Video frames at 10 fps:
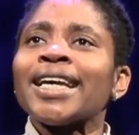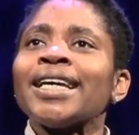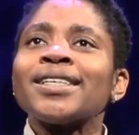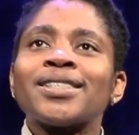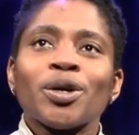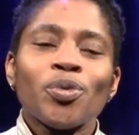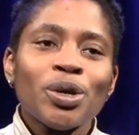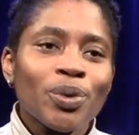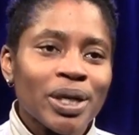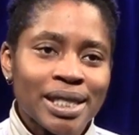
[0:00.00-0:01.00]
Gigs that
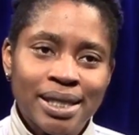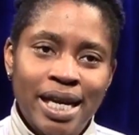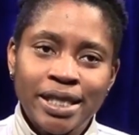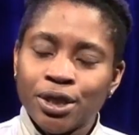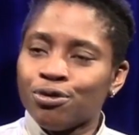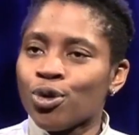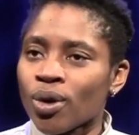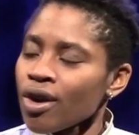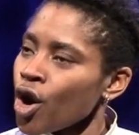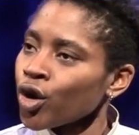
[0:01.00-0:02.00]
we were excited
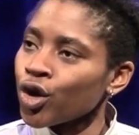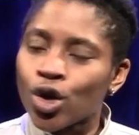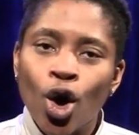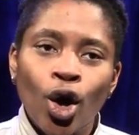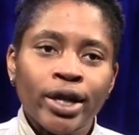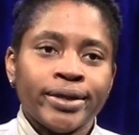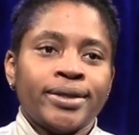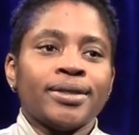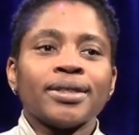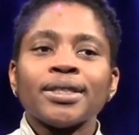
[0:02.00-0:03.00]
for, gone.
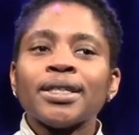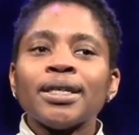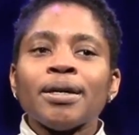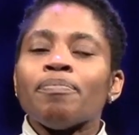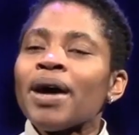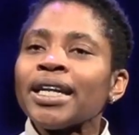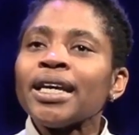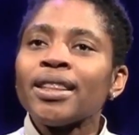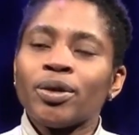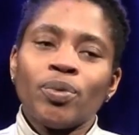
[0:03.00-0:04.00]

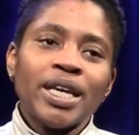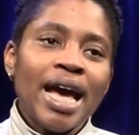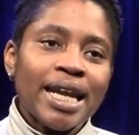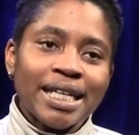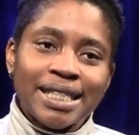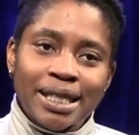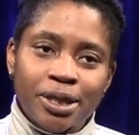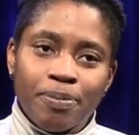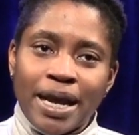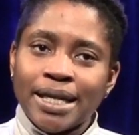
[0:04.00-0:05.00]
Money that we had
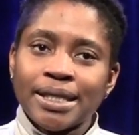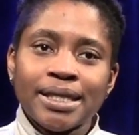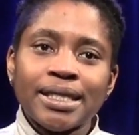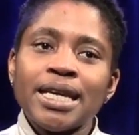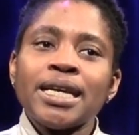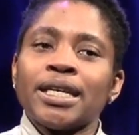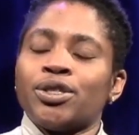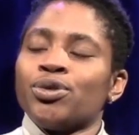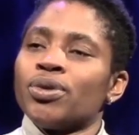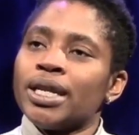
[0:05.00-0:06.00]
anticipated seeing
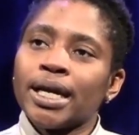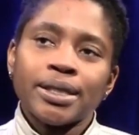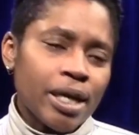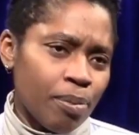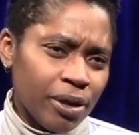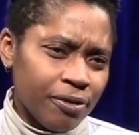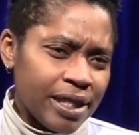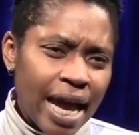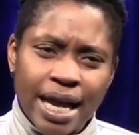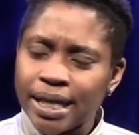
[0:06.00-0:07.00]
us through the next couple
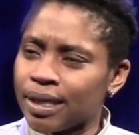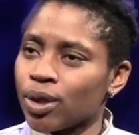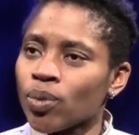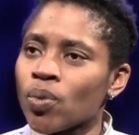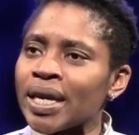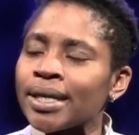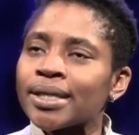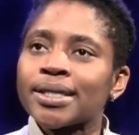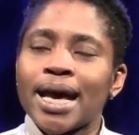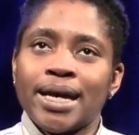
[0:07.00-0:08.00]
of days,
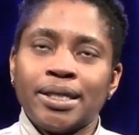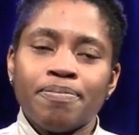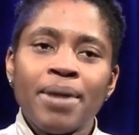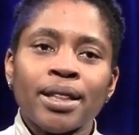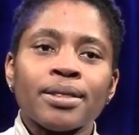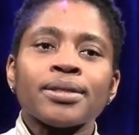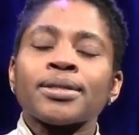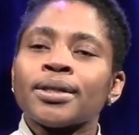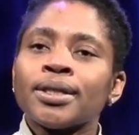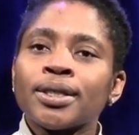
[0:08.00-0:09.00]
weeks, and
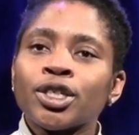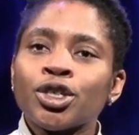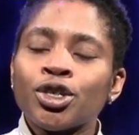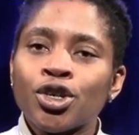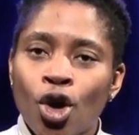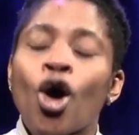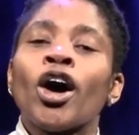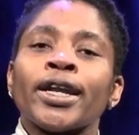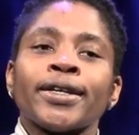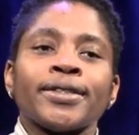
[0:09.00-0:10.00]
months,
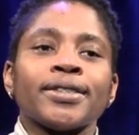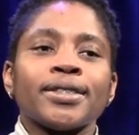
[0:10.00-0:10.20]
gone.